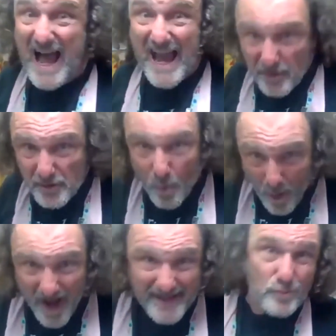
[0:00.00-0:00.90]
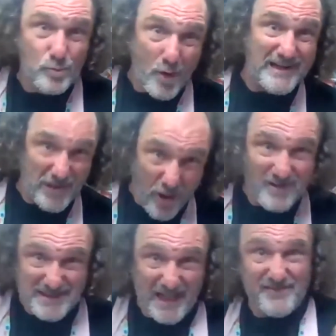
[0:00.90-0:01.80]
I don't know why you'd want a
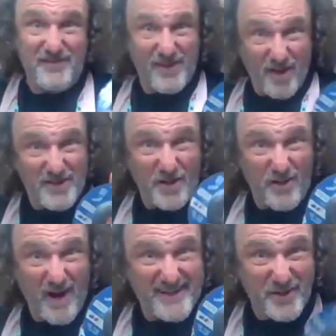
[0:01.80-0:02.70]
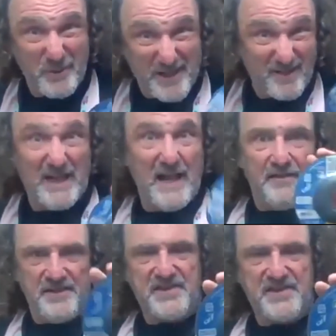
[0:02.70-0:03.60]
long life on your grinder wheel.
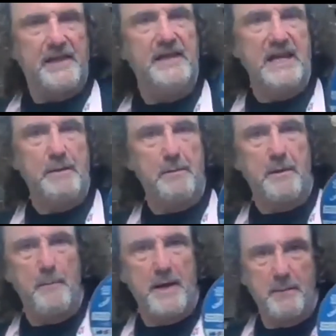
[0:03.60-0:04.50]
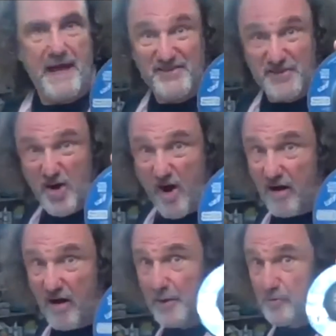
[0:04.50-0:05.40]
This thing, you can get them at
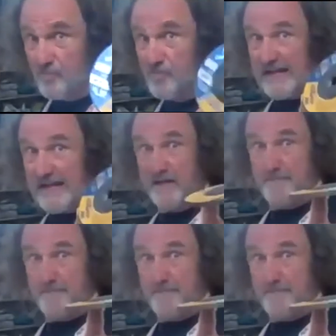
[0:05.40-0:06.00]
McMaster-Carr. They're great.